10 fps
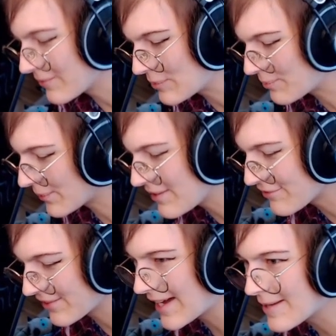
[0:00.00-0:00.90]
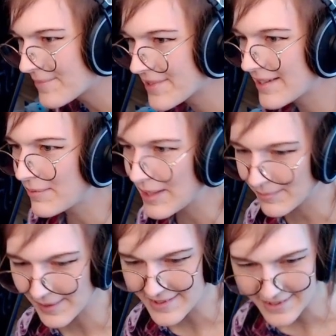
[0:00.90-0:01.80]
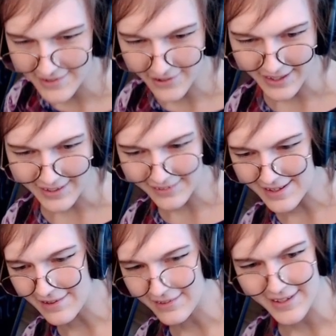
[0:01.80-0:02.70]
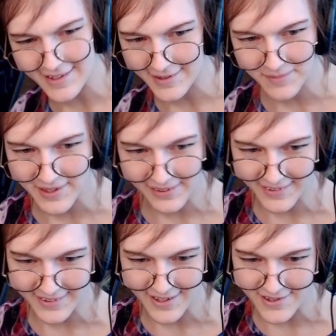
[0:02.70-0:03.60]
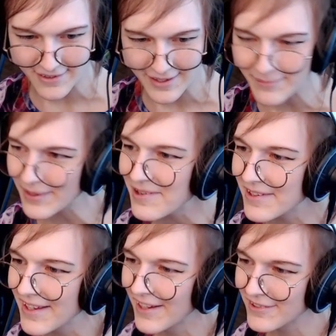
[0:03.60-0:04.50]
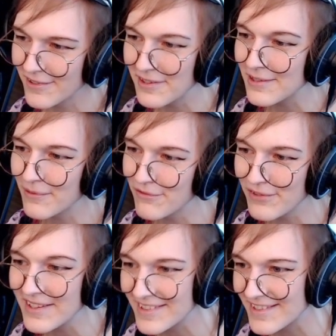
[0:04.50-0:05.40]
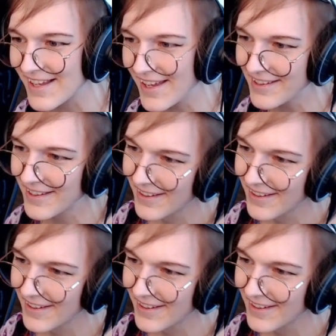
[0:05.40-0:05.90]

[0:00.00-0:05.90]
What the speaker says: with prefabs and being placed incorrectly in case some serialization thing broke. So this one fixes that.